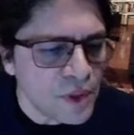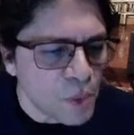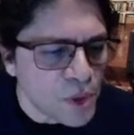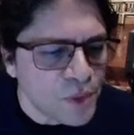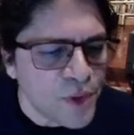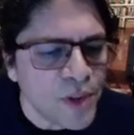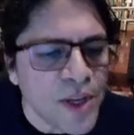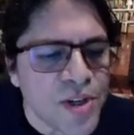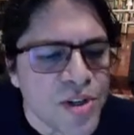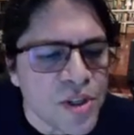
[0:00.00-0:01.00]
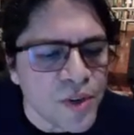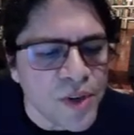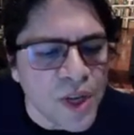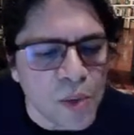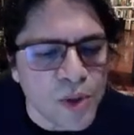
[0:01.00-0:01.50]
when the foundation of the
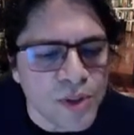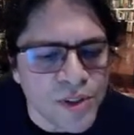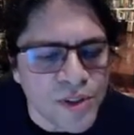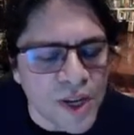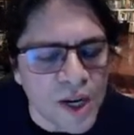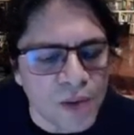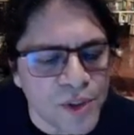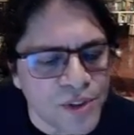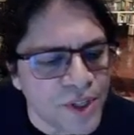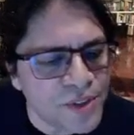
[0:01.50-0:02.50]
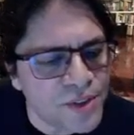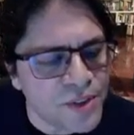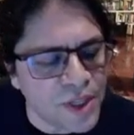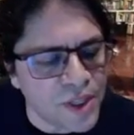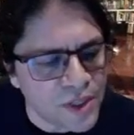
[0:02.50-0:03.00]
network does not
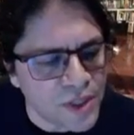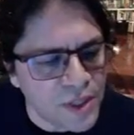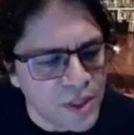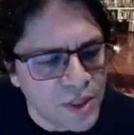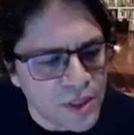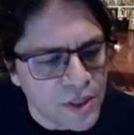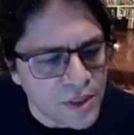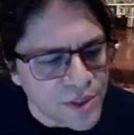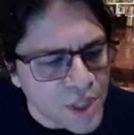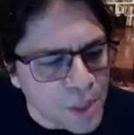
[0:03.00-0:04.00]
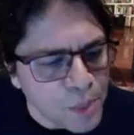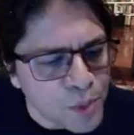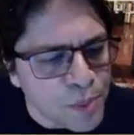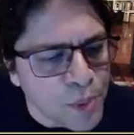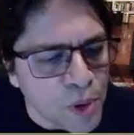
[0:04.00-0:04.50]
resuscitate the skipping
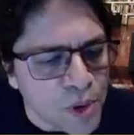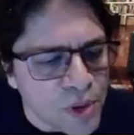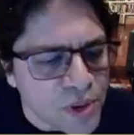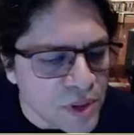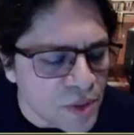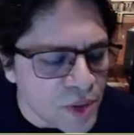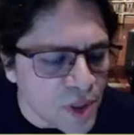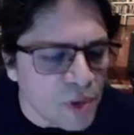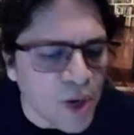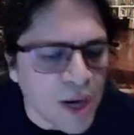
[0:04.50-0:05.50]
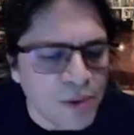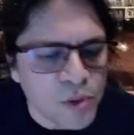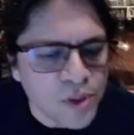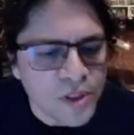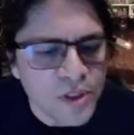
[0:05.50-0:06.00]
report of the unraveled,